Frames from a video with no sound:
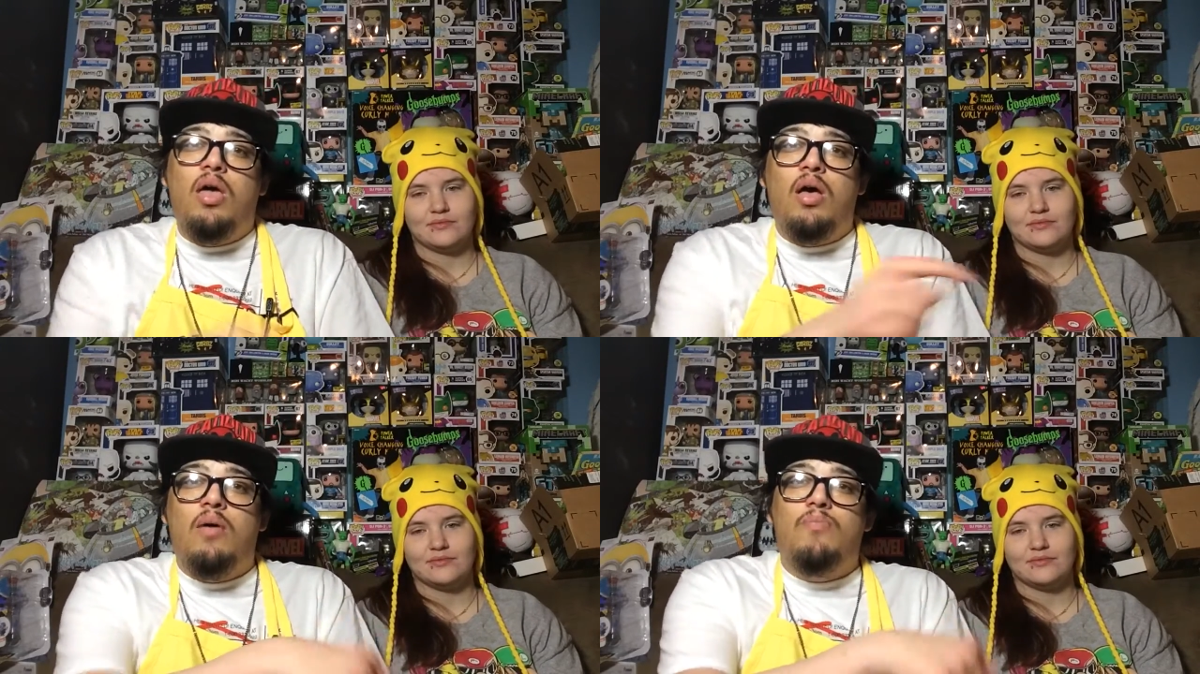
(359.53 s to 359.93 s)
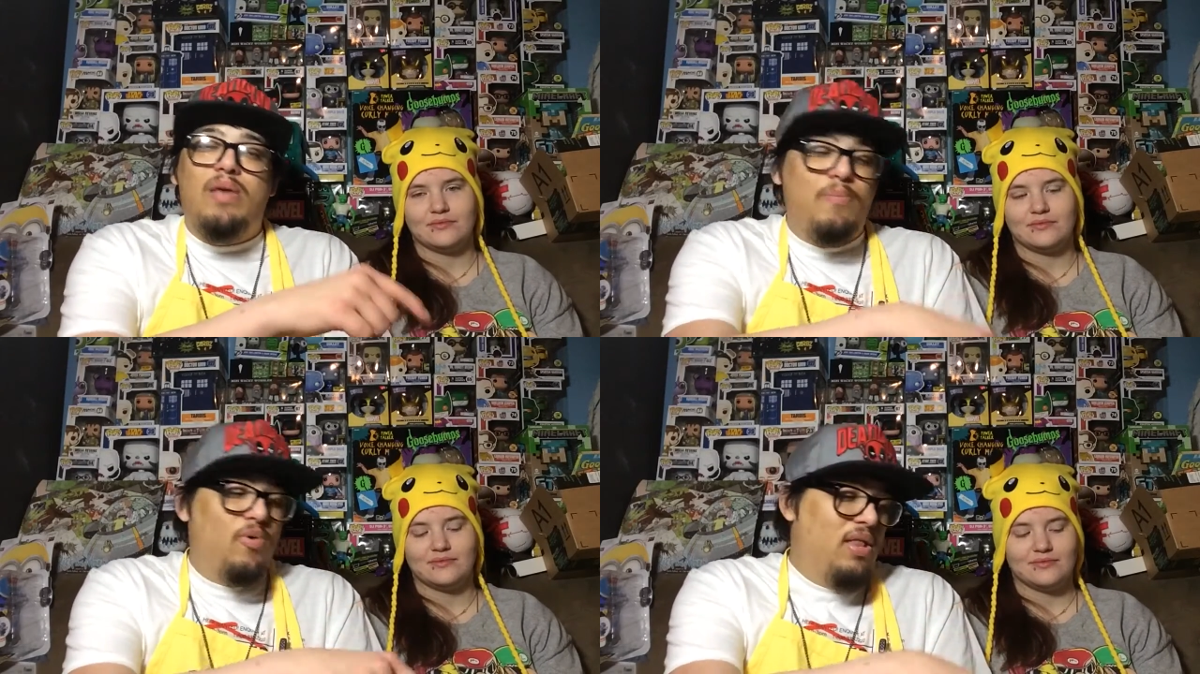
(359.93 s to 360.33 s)

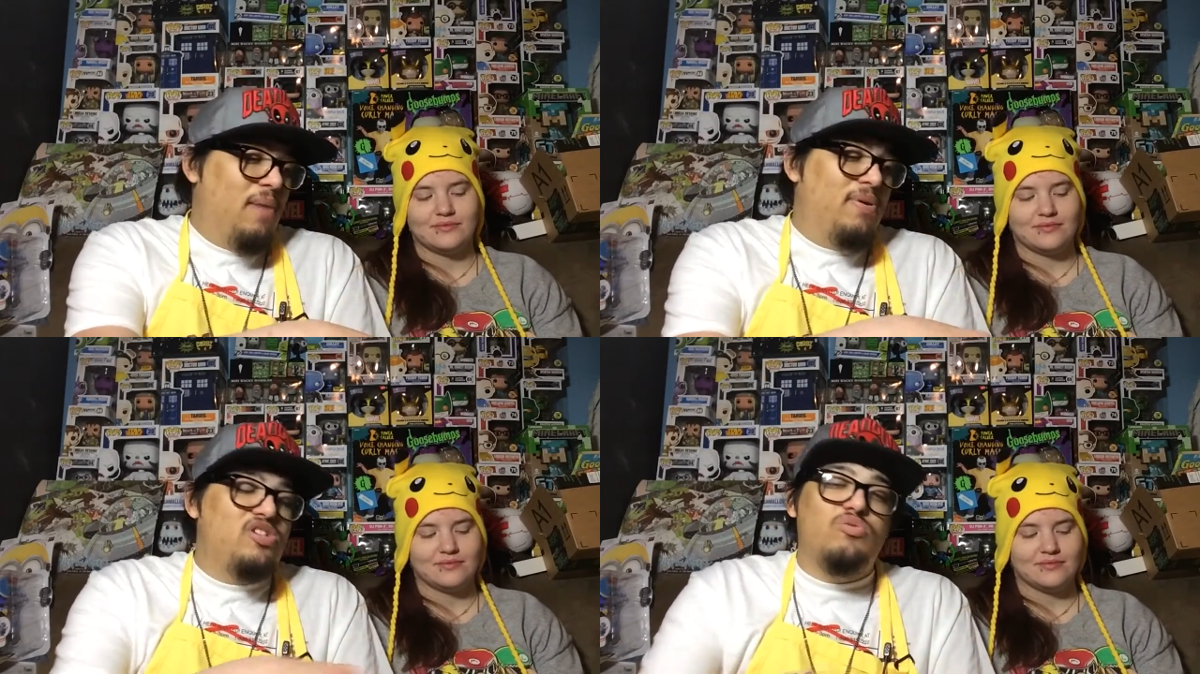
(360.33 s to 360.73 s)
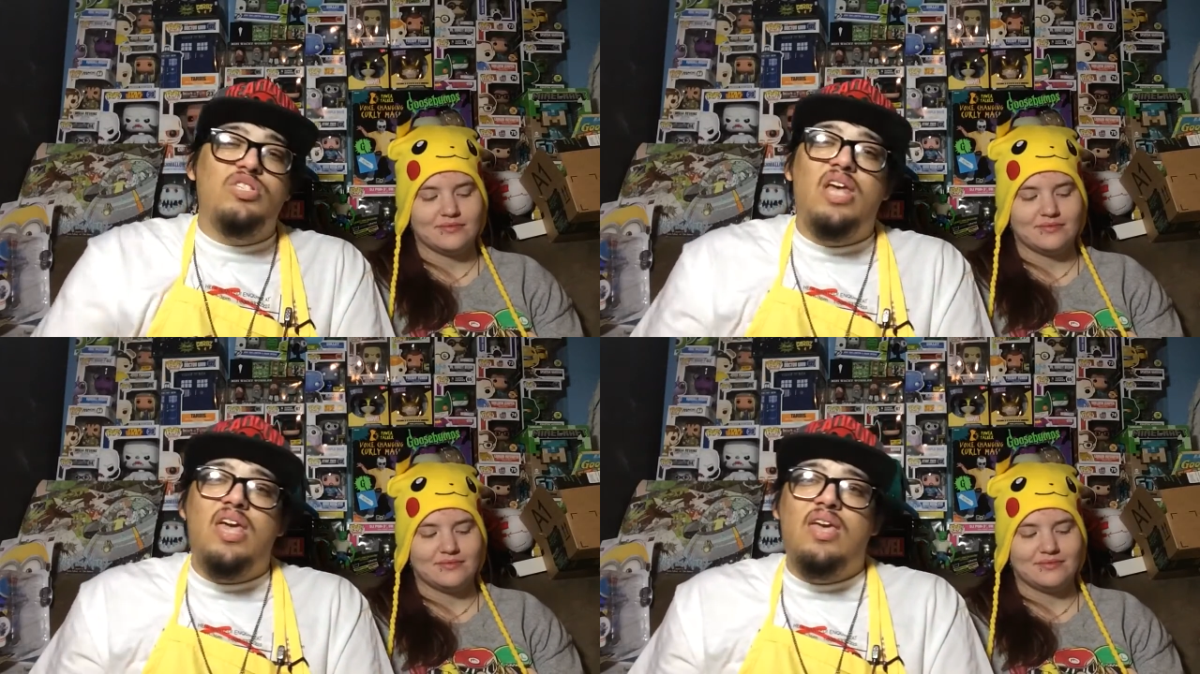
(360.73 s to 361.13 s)
Speaker 1: um, that when that picture
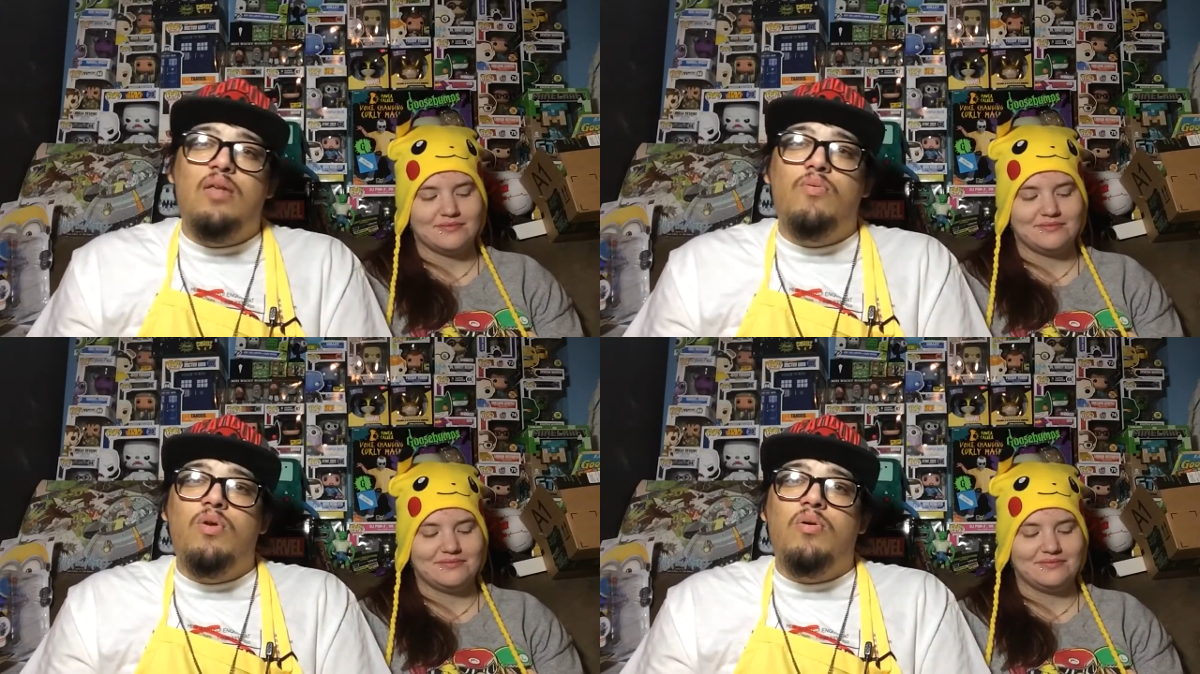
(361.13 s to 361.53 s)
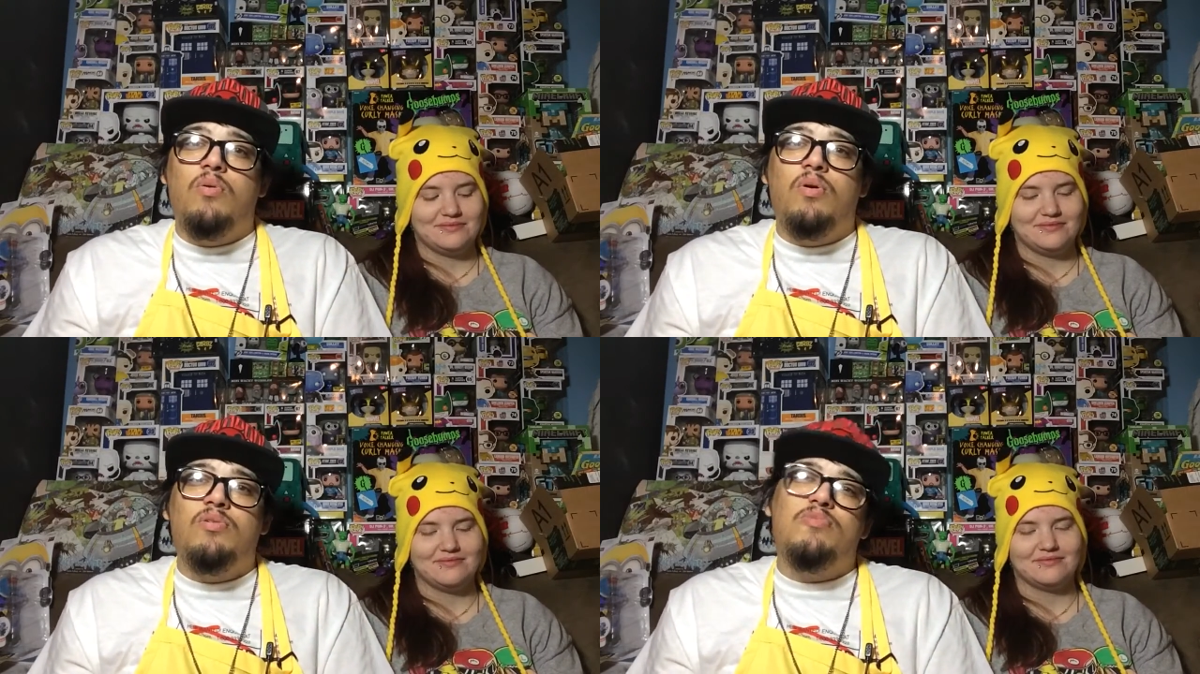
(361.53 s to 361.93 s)
was taken. We
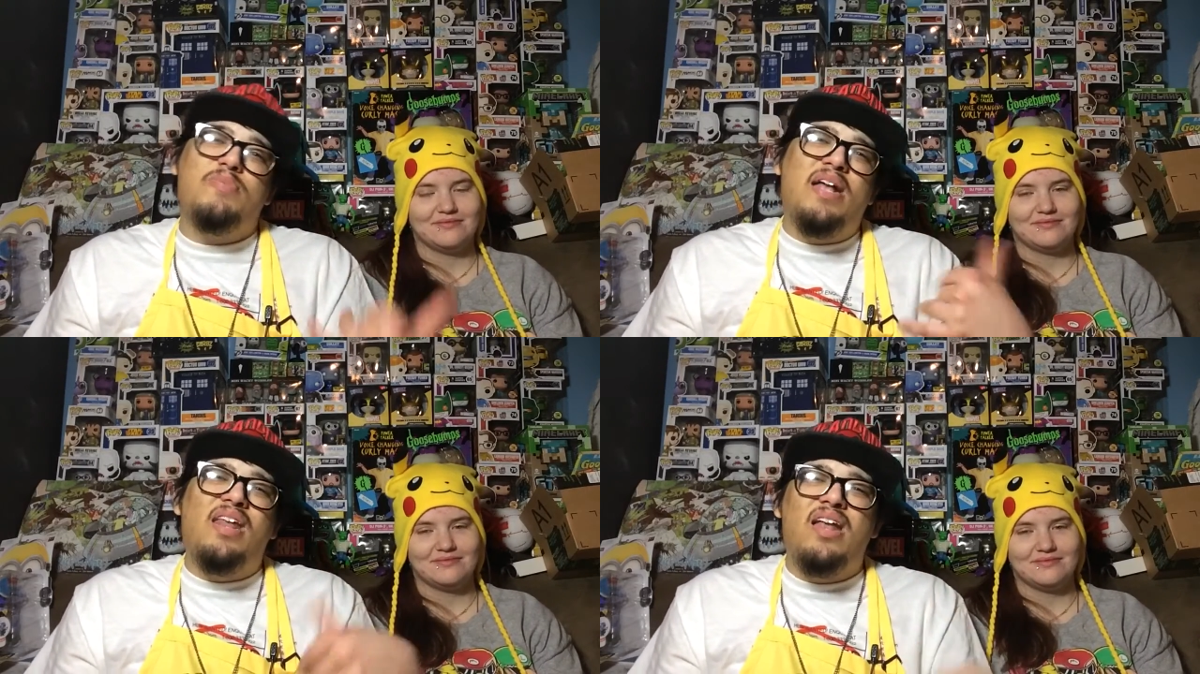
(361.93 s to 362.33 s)
were, it was about